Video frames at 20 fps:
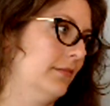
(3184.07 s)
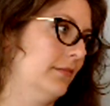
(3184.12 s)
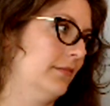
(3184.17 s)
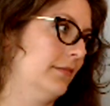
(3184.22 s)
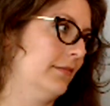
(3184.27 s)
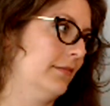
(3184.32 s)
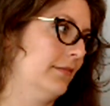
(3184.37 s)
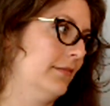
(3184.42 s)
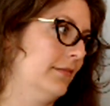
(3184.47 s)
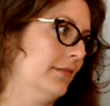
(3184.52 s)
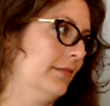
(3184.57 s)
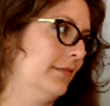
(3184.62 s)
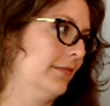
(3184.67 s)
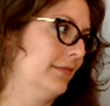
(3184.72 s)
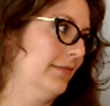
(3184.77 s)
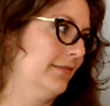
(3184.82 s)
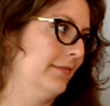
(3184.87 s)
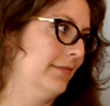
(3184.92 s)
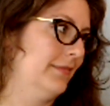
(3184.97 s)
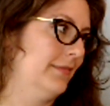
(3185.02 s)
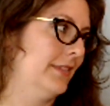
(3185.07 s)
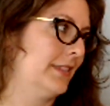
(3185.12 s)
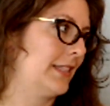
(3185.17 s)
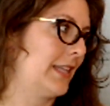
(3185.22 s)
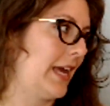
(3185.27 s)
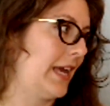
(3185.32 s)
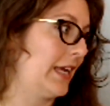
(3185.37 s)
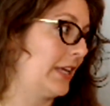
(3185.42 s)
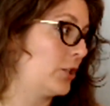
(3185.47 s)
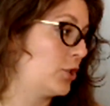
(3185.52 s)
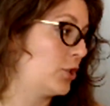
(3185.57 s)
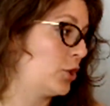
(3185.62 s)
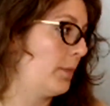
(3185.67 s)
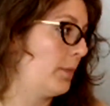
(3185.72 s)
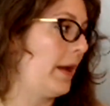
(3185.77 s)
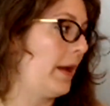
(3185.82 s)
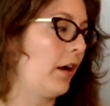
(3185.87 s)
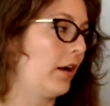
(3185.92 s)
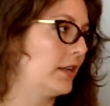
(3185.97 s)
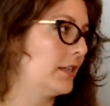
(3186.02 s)
It's
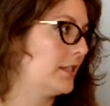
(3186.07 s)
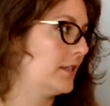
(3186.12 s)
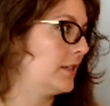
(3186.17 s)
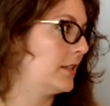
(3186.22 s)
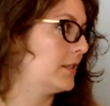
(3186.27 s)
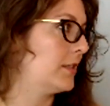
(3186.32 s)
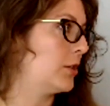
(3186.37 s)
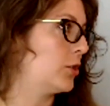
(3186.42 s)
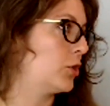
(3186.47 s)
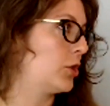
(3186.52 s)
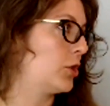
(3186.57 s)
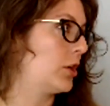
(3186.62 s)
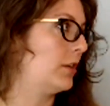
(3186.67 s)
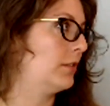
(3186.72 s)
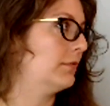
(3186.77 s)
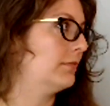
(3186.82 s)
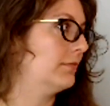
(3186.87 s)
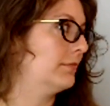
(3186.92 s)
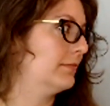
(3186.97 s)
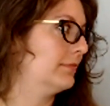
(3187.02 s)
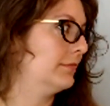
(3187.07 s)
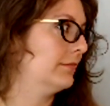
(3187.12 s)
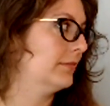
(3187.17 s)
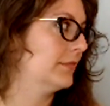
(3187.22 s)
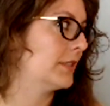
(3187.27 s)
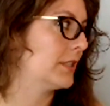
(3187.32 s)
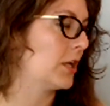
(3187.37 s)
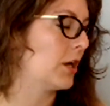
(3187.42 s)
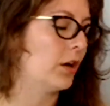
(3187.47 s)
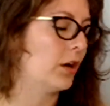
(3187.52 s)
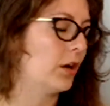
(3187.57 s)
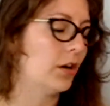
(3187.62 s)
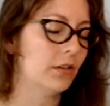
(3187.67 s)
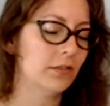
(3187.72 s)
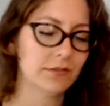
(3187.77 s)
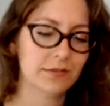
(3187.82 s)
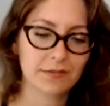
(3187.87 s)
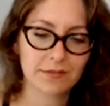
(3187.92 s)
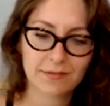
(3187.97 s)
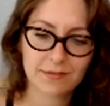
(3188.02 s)
like it's your parents' decision.
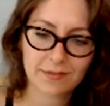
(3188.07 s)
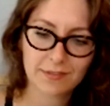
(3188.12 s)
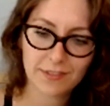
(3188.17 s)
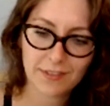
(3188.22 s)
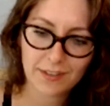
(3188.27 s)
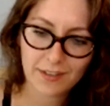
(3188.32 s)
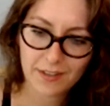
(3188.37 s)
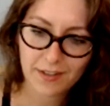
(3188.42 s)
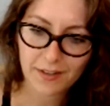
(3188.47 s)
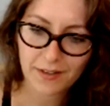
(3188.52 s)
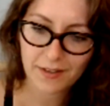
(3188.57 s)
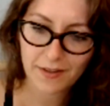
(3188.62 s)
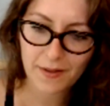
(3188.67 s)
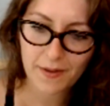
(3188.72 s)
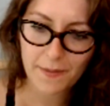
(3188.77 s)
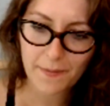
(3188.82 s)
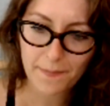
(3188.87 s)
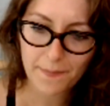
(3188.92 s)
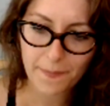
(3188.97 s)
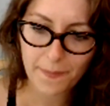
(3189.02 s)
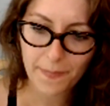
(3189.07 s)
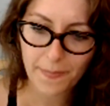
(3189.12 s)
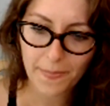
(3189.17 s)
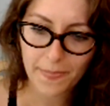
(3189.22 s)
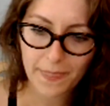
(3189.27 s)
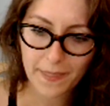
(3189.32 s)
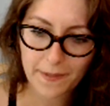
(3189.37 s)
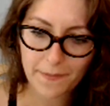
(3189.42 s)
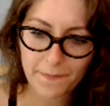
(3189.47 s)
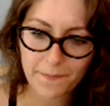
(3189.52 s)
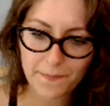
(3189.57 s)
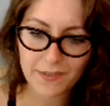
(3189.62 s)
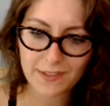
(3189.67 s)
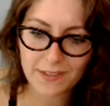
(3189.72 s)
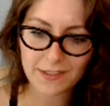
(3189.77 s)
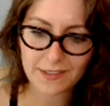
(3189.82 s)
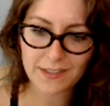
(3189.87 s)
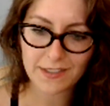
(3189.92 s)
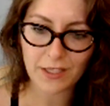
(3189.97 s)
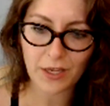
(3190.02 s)
So
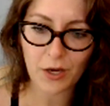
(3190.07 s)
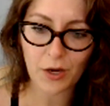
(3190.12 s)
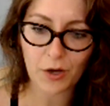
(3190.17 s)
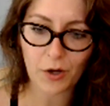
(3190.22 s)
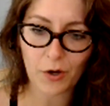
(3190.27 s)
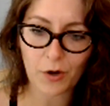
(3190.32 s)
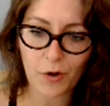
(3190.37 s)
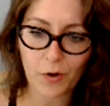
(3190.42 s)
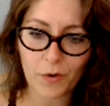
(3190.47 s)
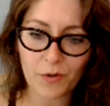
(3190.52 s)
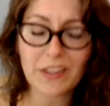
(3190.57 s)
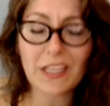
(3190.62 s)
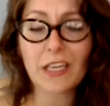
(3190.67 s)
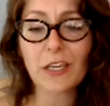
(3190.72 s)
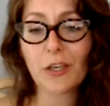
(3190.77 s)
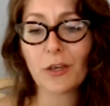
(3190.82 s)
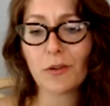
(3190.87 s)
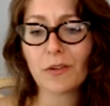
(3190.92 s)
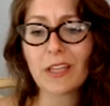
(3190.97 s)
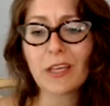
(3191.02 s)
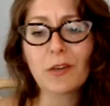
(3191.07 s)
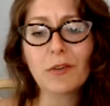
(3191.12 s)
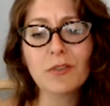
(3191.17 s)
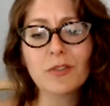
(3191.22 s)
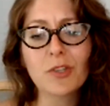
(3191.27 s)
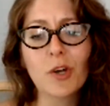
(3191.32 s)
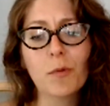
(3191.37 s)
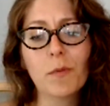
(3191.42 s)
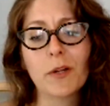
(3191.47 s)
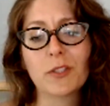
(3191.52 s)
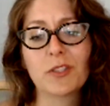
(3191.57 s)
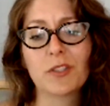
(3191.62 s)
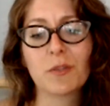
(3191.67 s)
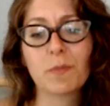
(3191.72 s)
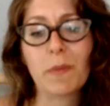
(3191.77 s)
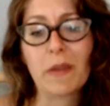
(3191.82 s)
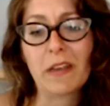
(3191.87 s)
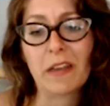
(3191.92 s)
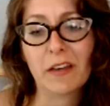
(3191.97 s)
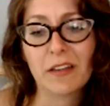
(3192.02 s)
thank you so much,
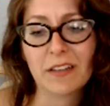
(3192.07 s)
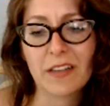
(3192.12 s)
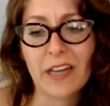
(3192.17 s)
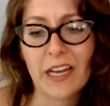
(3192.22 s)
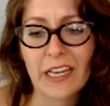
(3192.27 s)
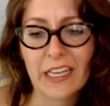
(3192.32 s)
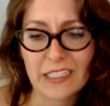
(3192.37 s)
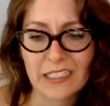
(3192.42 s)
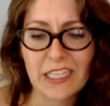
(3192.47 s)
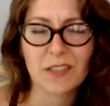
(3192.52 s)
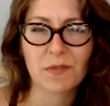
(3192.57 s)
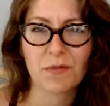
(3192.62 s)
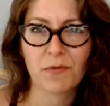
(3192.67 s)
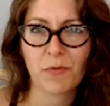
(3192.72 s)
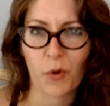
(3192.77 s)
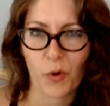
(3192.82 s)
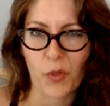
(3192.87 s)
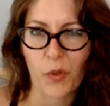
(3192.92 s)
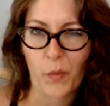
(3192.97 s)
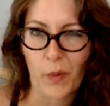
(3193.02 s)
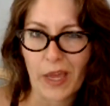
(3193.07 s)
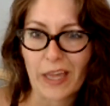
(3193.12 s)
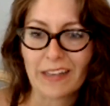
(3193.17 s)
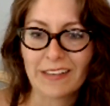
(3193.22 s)
Spinda. I guess that's for the win.